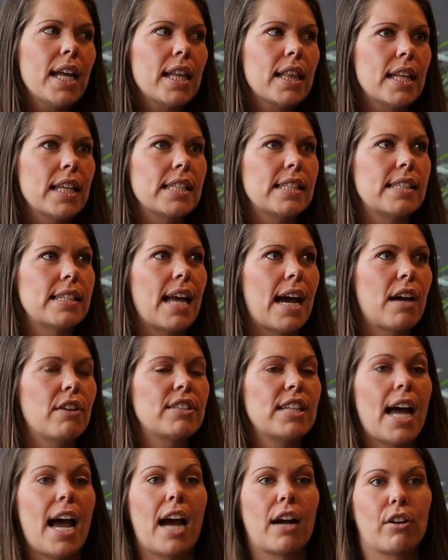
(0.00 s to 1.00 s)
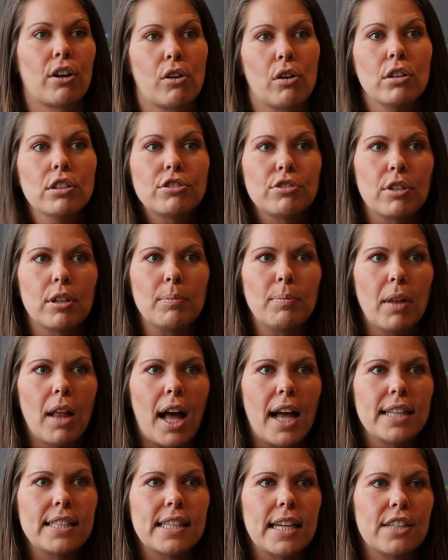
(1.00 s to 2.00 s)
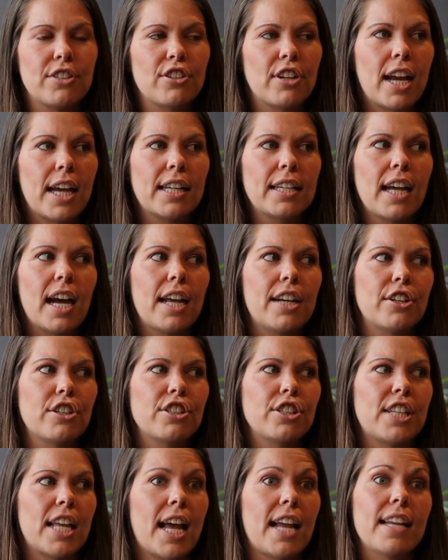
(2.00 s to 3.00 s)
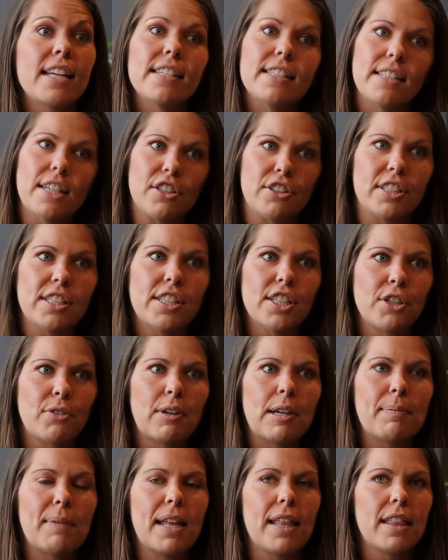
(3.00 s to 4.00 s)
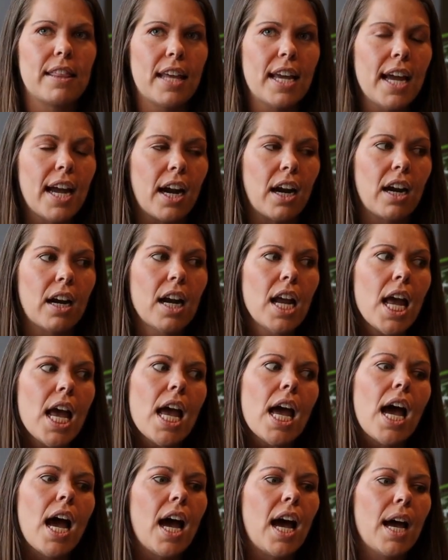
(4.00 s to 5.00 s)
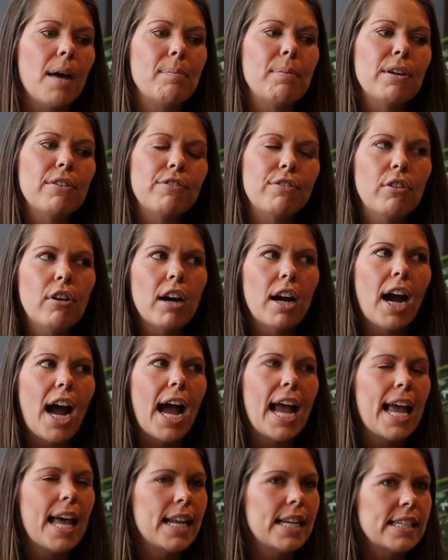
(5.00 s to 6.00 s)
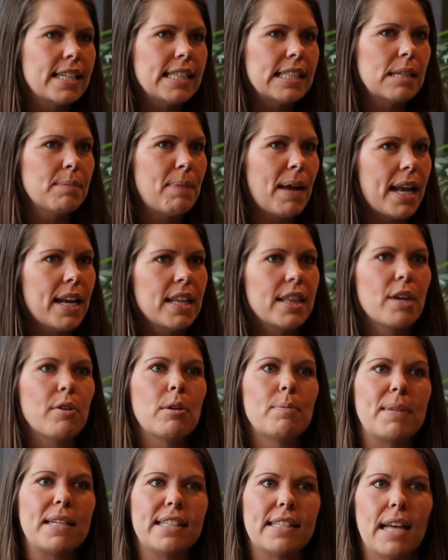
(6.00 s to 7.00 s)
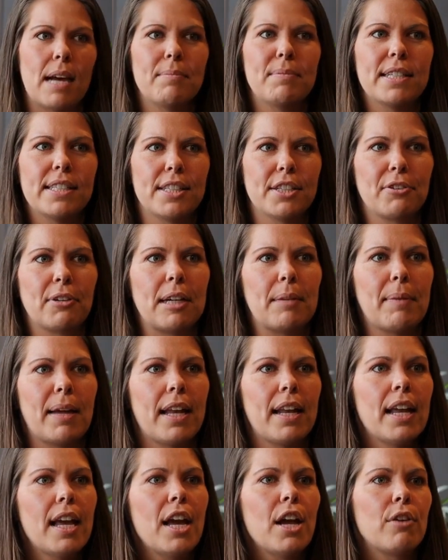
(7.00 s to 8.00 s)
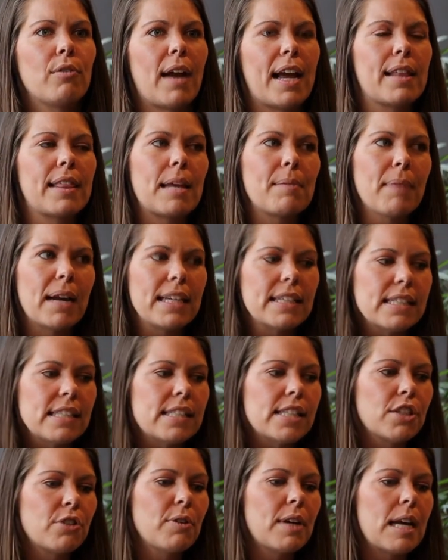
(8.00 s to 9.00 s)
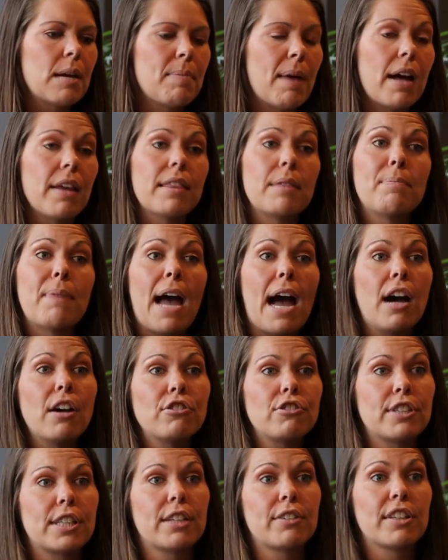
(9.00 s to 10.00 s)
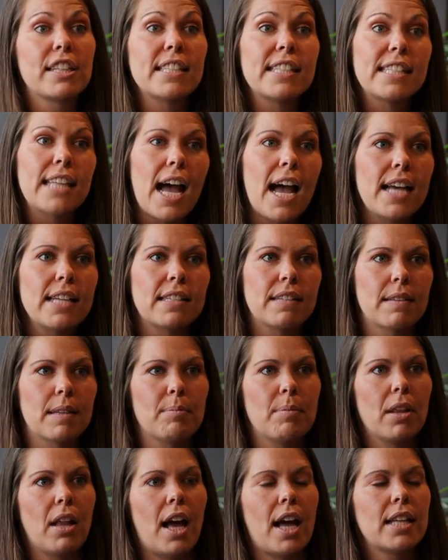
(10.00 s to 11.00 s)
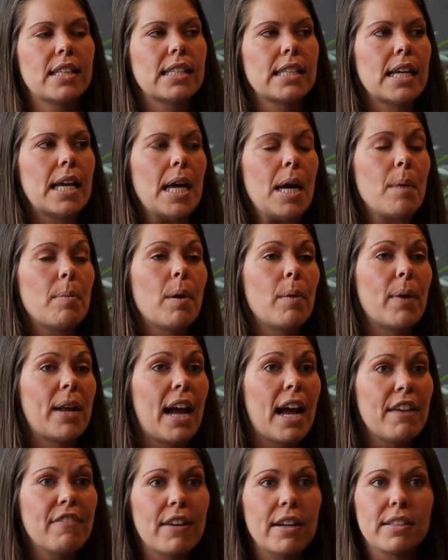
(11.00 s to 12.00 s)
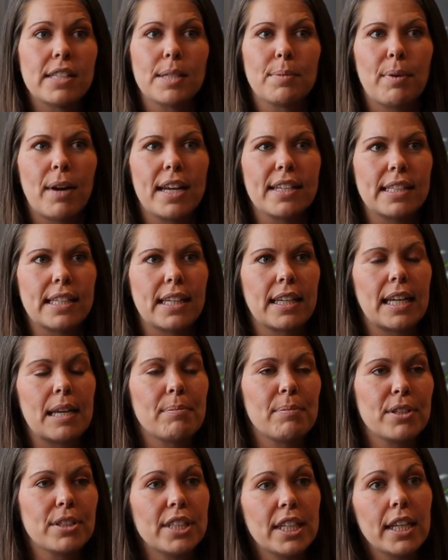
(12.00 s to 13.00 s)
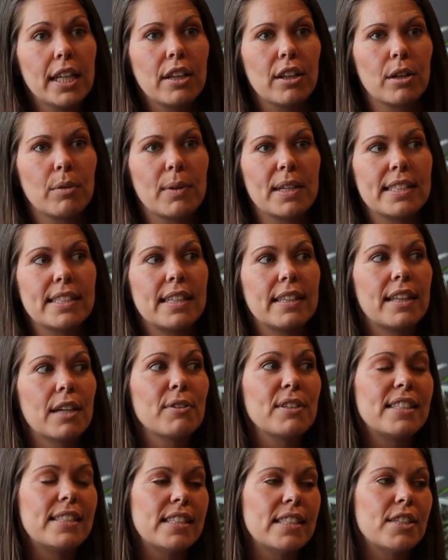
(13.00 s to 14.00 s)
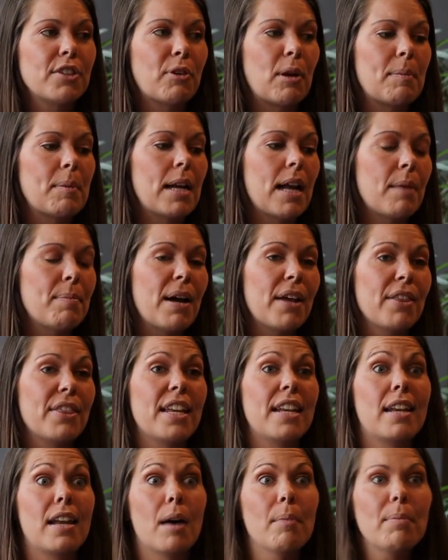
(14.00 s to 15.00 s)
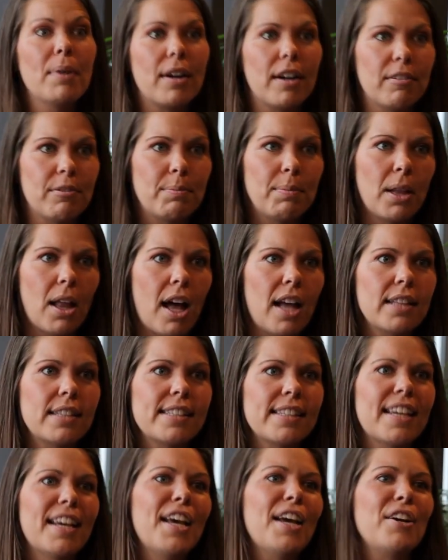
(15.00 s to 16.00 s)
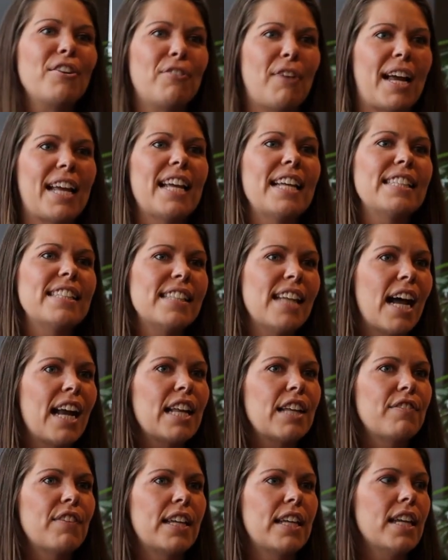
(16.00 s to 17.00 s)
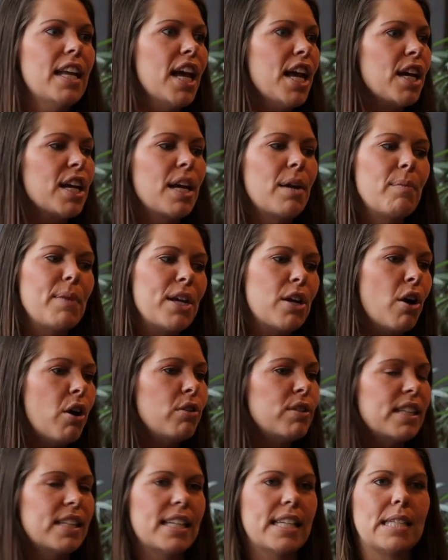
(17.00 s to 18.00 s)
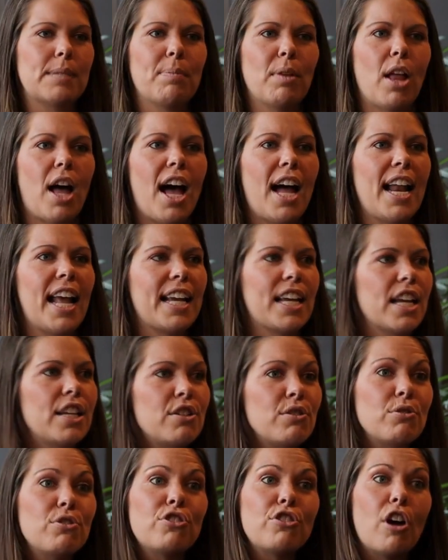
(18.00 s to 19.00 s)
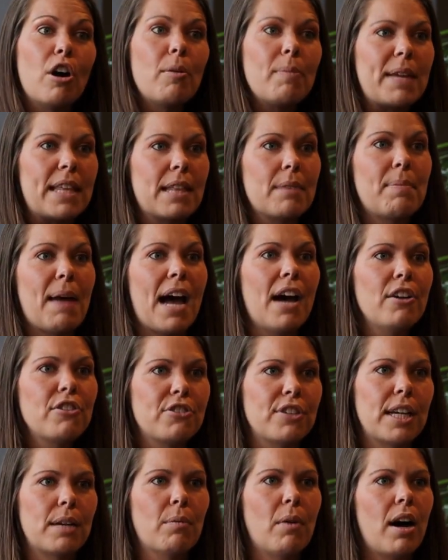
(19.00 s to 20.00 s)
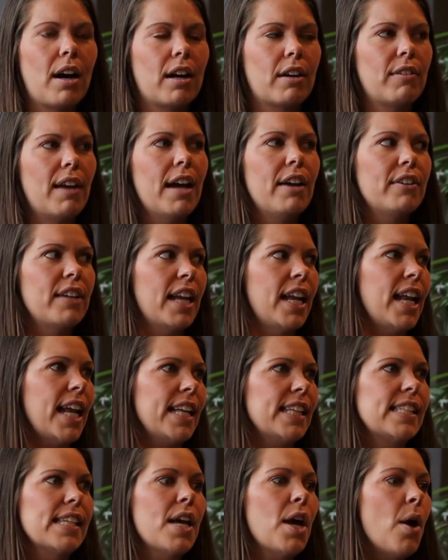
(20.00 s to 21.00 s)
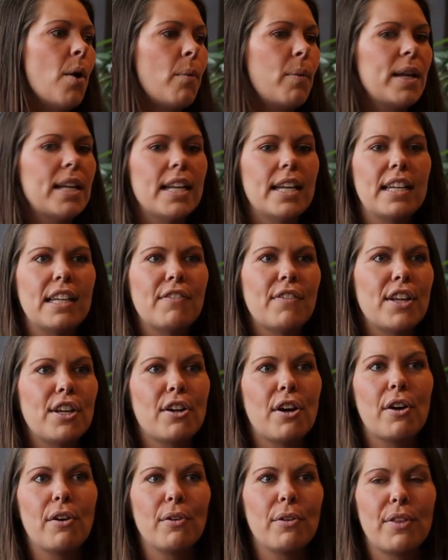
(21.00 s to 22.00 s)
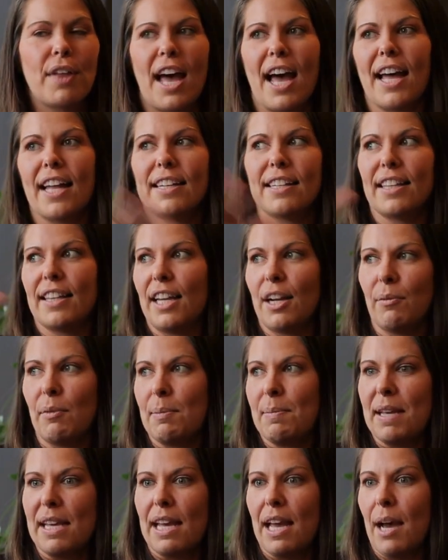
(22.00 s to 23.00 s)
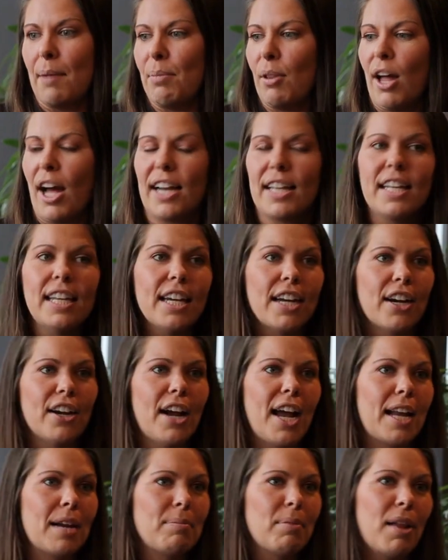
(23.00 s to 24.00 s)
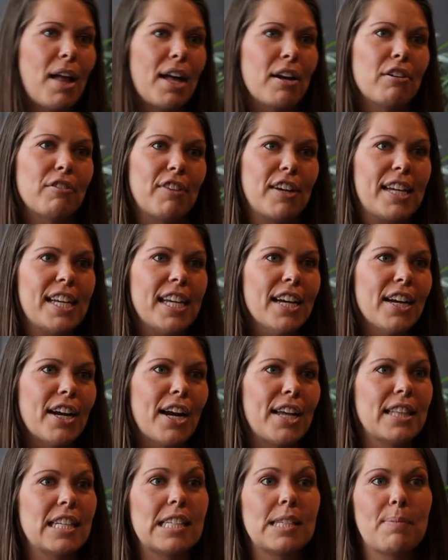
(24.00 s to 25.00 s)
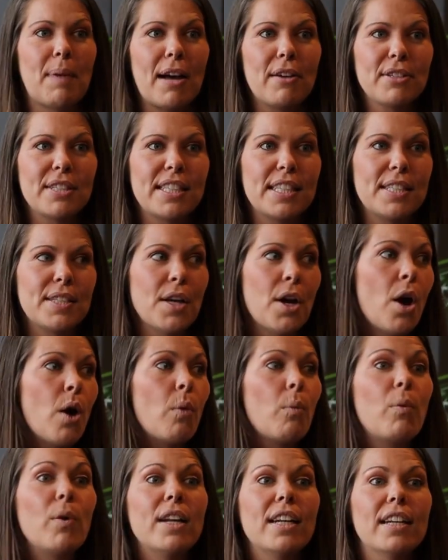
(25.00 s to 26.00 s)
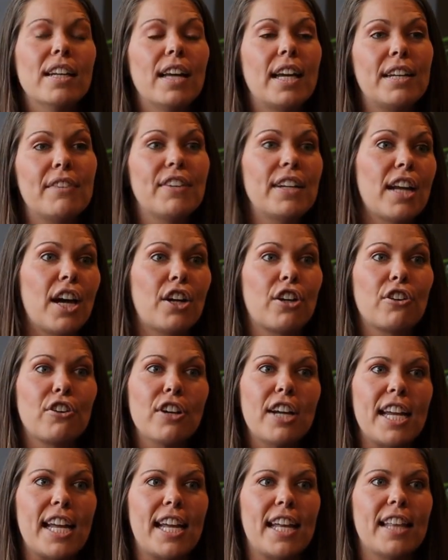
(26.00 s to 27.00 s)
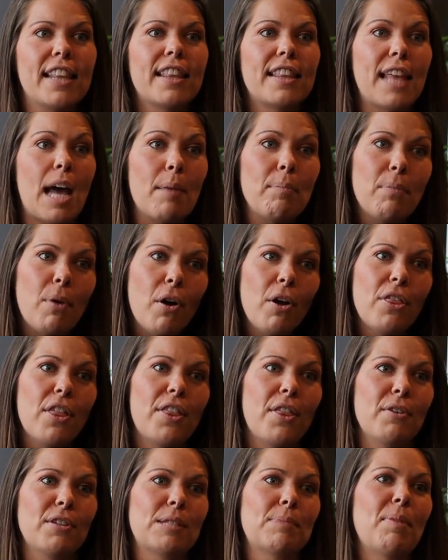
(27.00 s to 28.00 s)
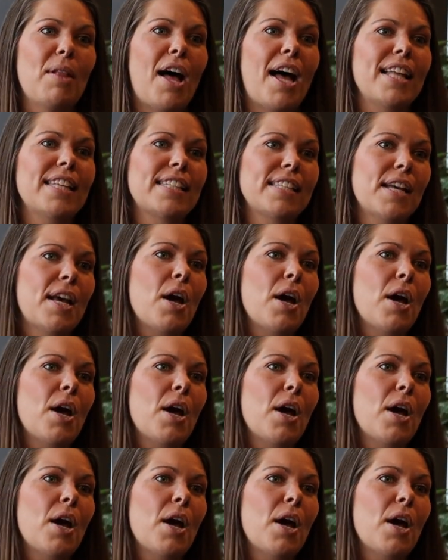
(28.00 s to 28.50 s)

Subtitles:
This now to agricultural plots and trying to understand, is there disagreement there? Before, I had anticipated there would be some disagreement, right? They might disagree about the boundary or the size of the plots. But what I found surprising in particular was there was disagreement about the number of plots, right? It's not even, can we go to this plot and can you show me the boundary and walk around it? It's, we didn't even know that there would be a plot here and a plot over here, and the spouses wouldn't even agree that both of those plots